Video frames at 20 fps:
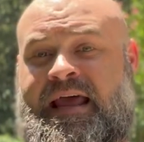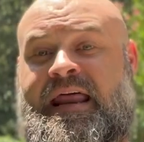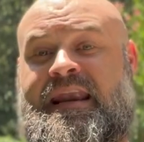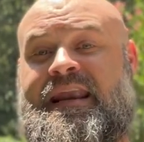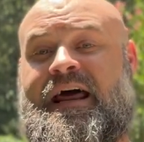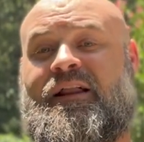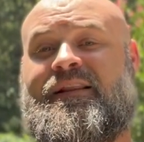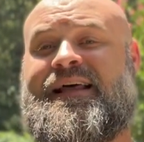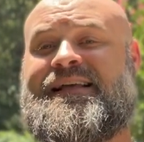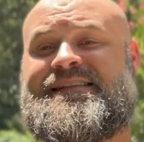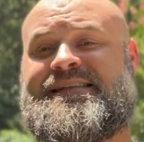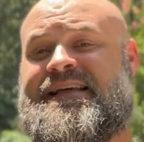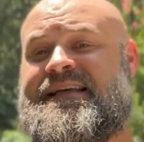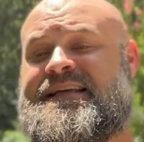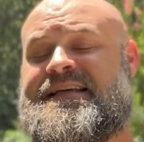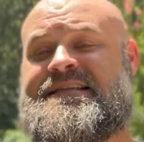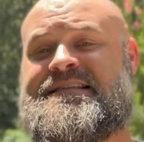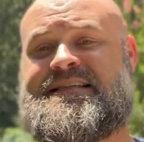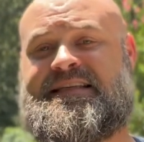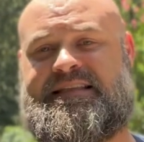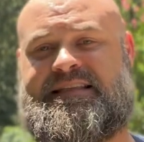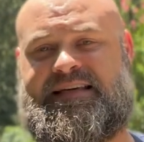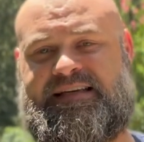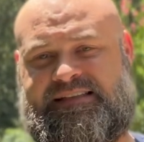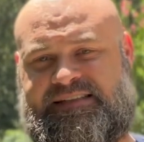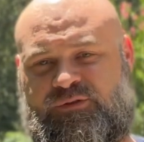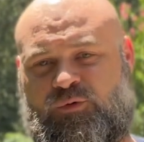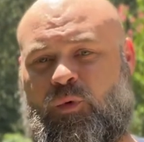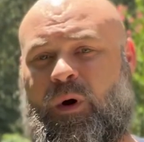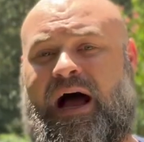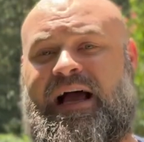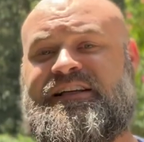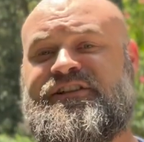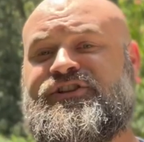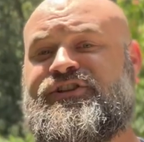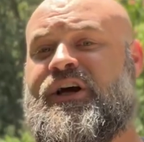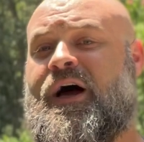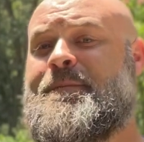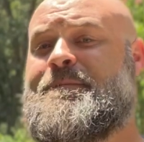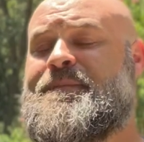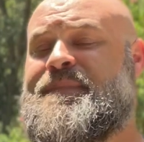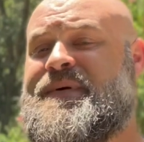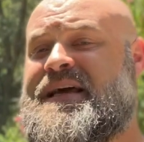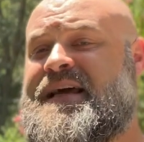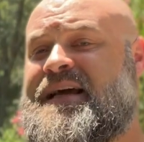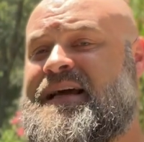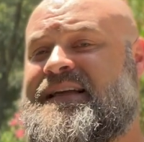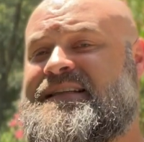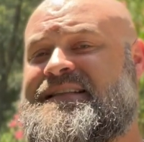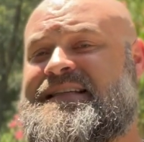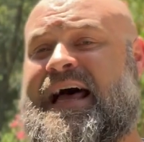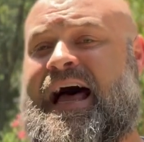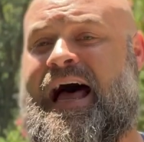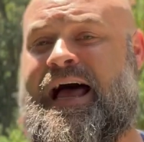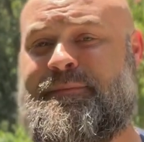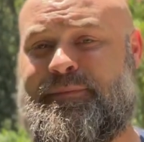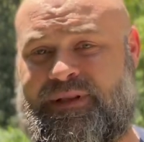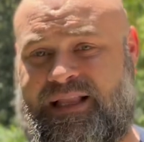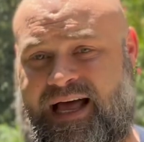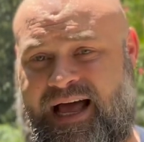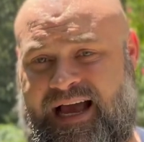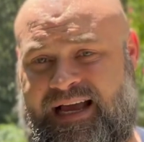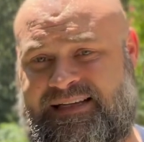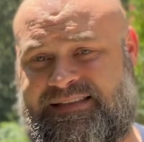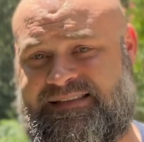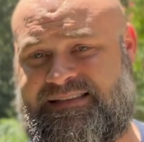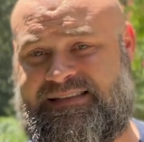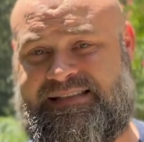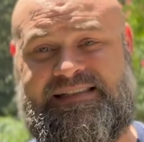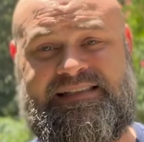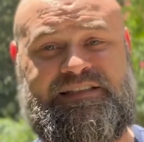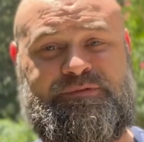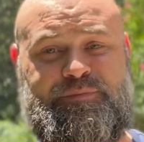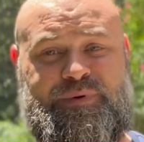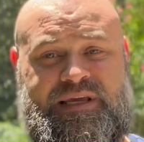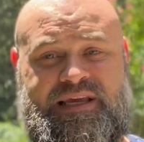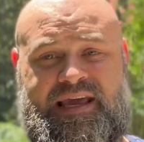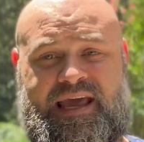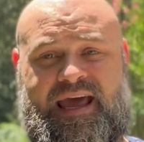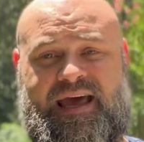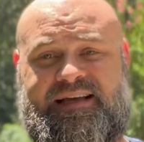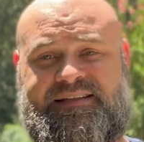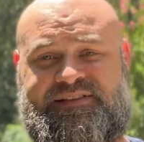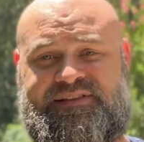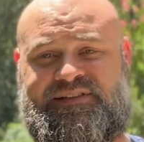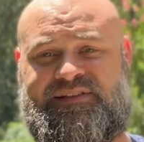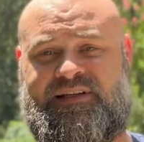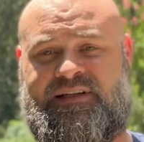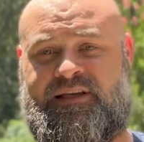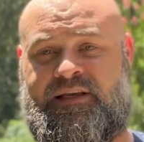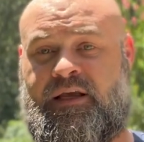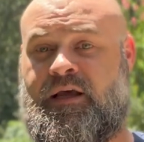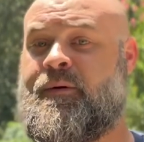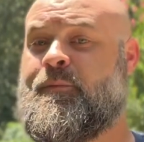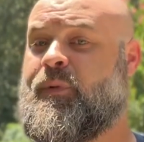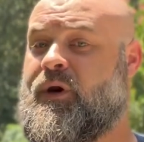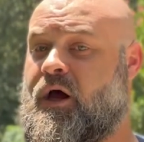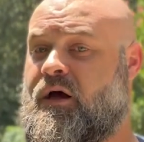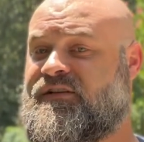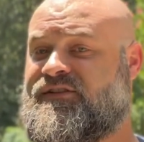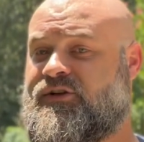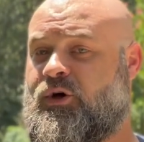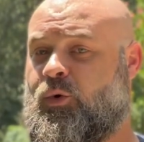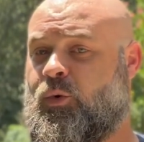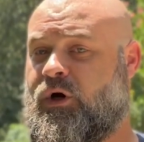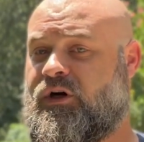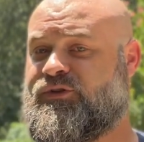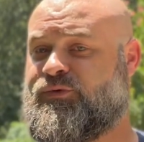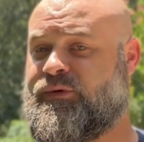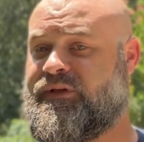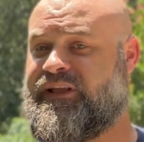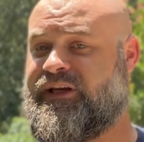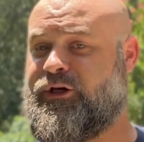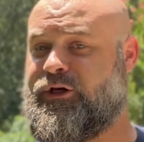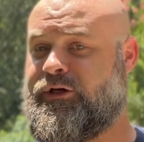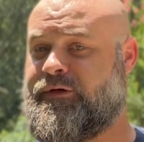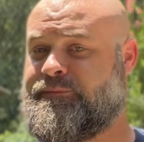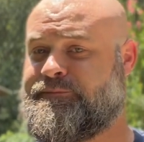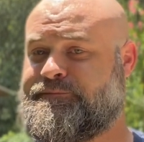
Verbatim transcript: Now let's get into this, why jumping timelines is B S, but also works really good.